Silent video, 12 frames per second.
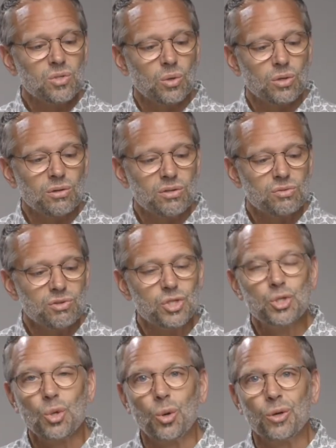order is
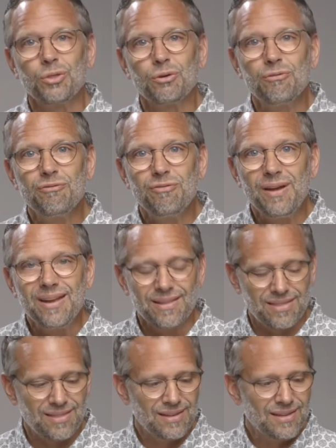restored through
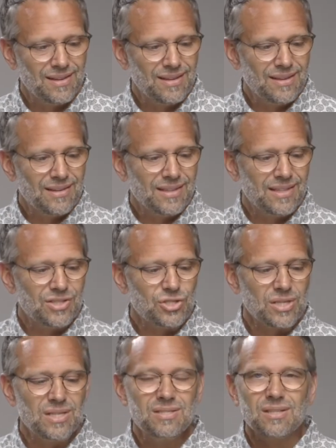faith in
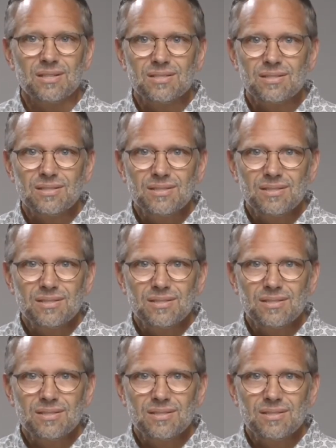Jesus.